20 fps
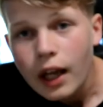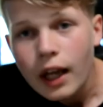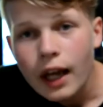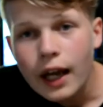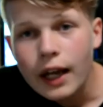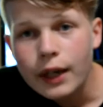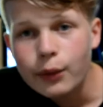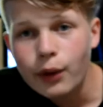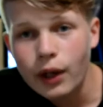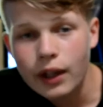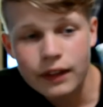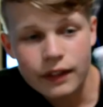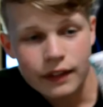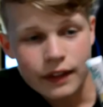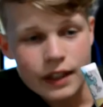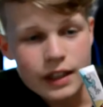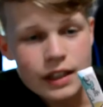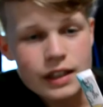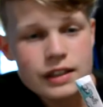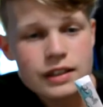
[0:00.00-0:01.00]
Anyway,
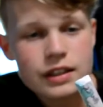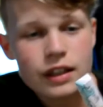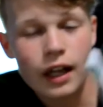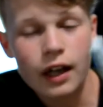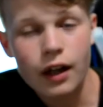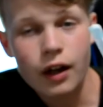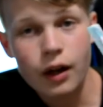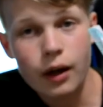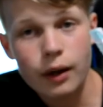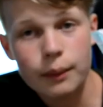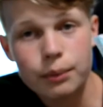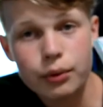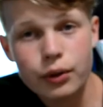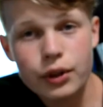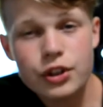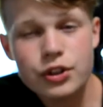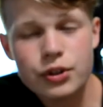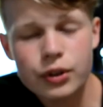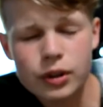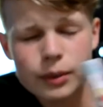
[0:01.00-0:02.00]
these are
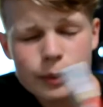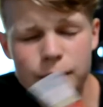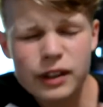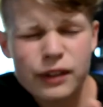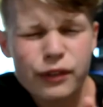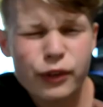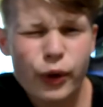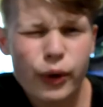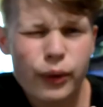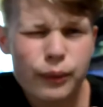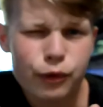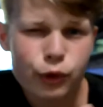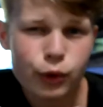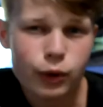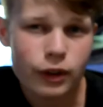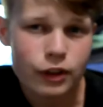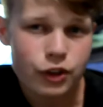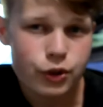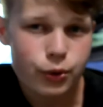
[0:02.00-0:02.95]
pretty solid. I believe I got them for around